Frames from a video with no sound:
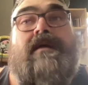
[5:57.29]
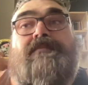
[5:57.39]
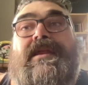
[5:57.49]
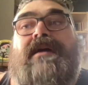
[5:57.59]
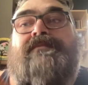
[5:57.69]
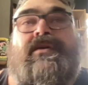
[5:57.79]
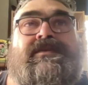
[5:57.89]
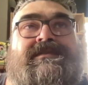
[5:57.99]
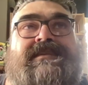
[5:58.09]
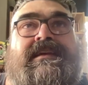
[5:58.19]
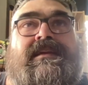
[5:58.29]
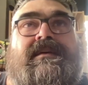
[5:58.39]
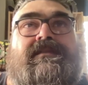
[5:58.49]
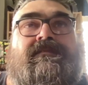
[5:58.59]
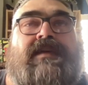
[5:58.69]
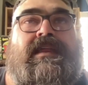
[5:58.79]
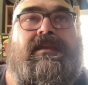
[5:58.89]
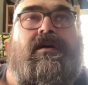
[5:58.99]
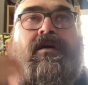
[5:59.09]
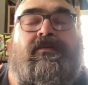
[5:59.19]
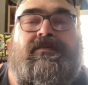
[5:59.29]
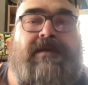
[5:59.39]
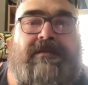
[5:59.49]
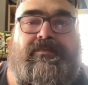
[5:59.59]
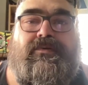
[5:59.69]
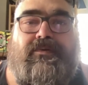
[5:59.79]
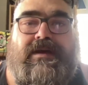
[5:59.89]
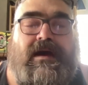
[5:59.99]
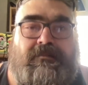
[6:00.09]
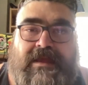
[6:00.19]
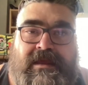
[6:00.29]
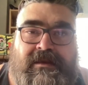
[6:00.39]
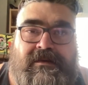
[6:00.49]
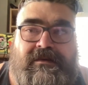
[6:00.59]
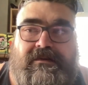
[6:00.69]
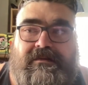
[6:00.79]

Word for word: But I'm noticing that all the people who come in